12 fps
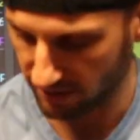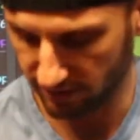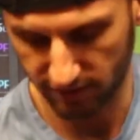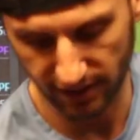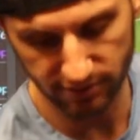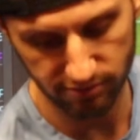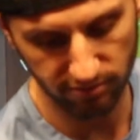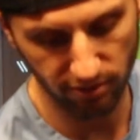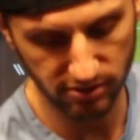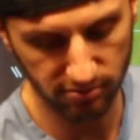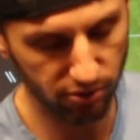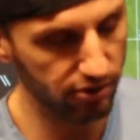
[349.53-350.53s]
I think that's one of the
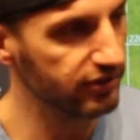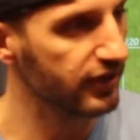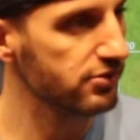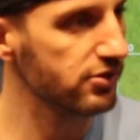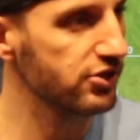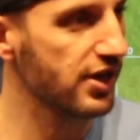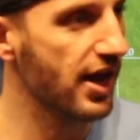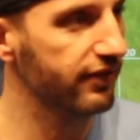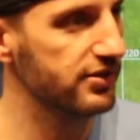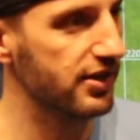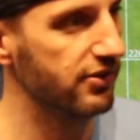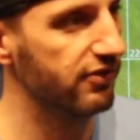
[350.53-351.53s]
most important things with the shaft
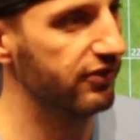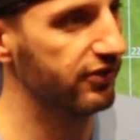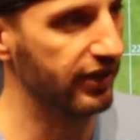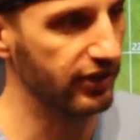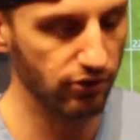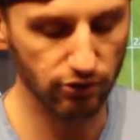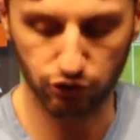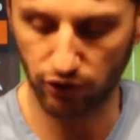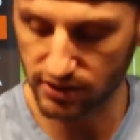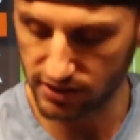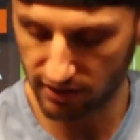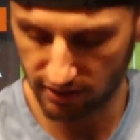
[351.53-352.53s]
is that you feel like you can trust